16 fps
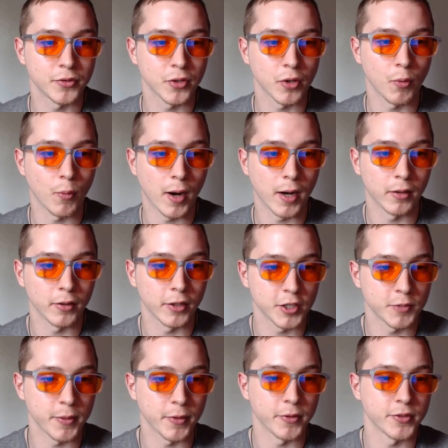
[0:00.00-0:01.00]
so while
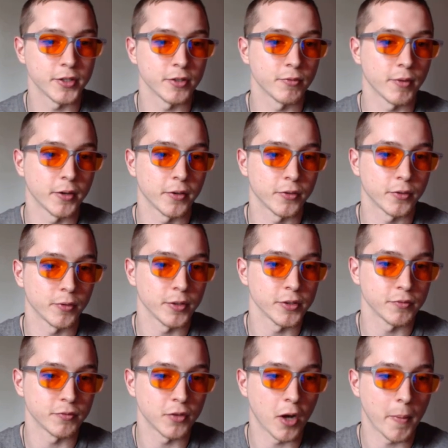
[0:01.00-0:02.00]
experiencing greater
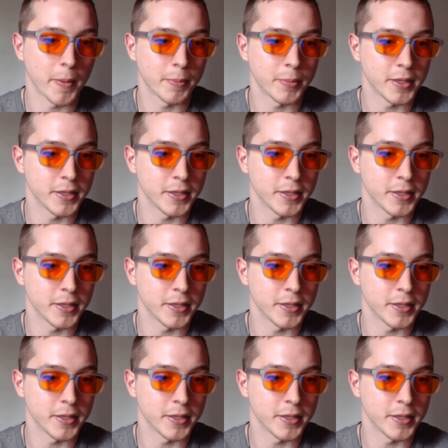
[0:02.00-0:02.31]
degrees of calm and